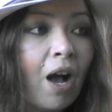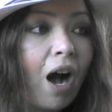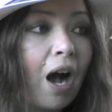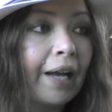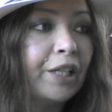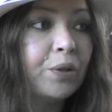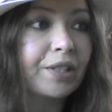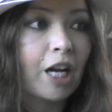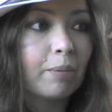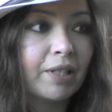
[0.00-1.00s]
I use a
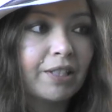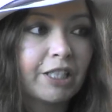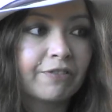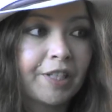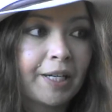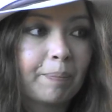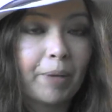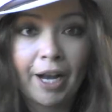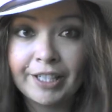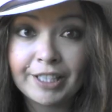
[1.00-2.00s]
couple of different
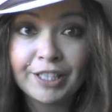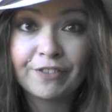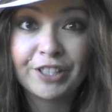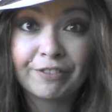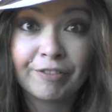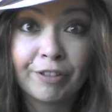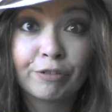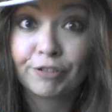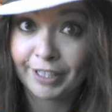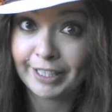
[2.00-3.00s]
binders for different
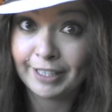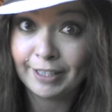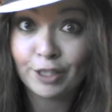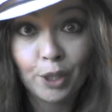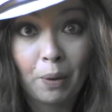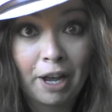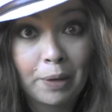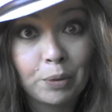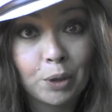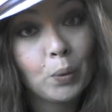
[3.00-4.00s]
reasons, so I
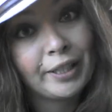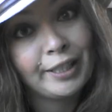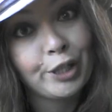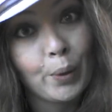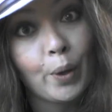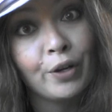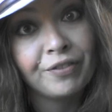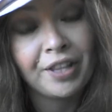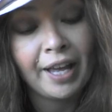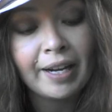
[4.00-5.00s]
will quickly go
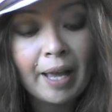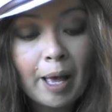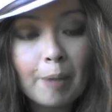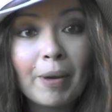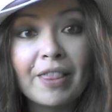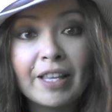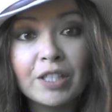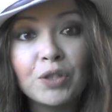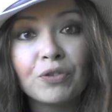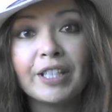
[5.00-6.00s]
over that. But
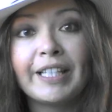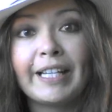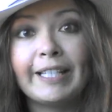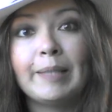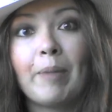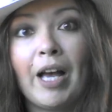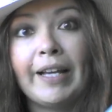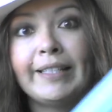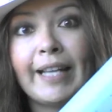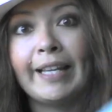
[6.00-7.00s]
this really is my
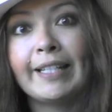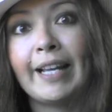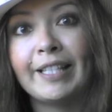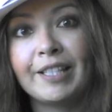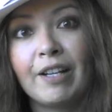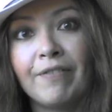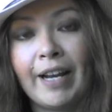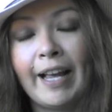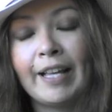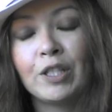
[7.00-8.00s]
day-to-day stuff that
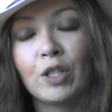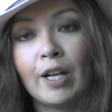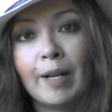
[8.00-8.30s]
has